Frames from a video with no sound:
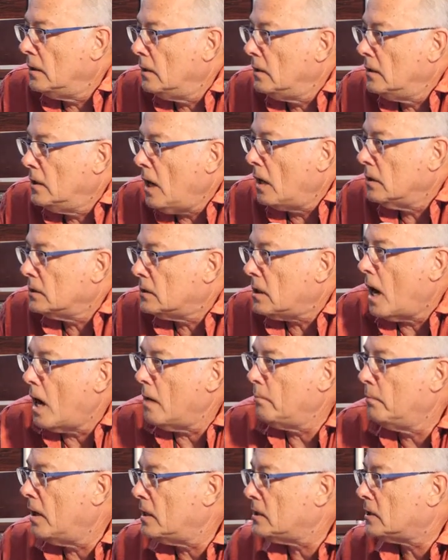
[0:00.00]
young
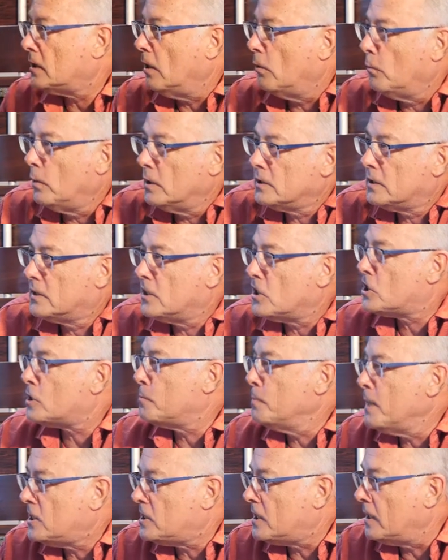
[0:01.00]
Tom Musca was
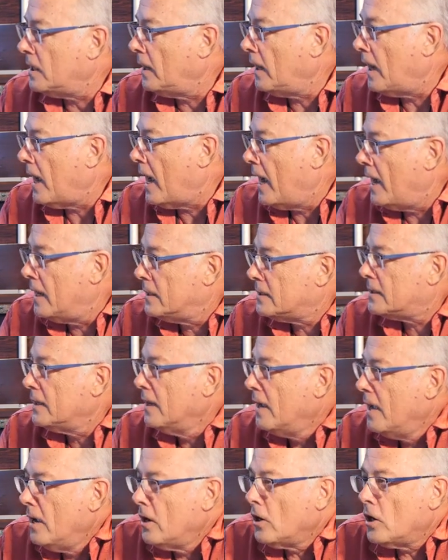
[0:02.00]
dismissing as
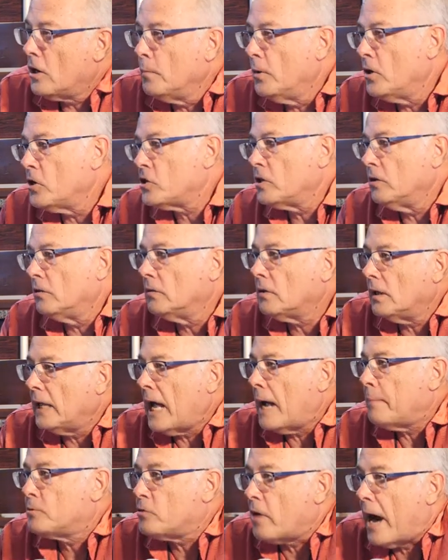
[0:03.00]
commercial
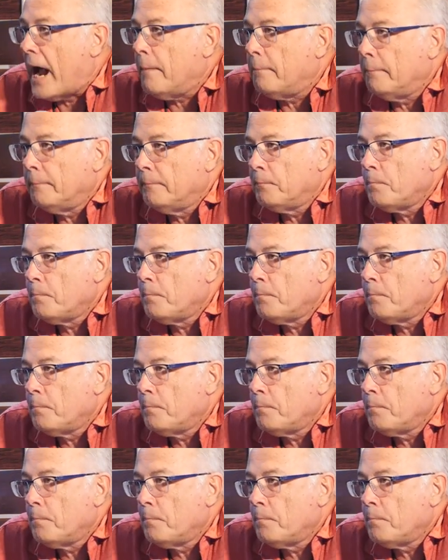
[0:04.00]
claptrap.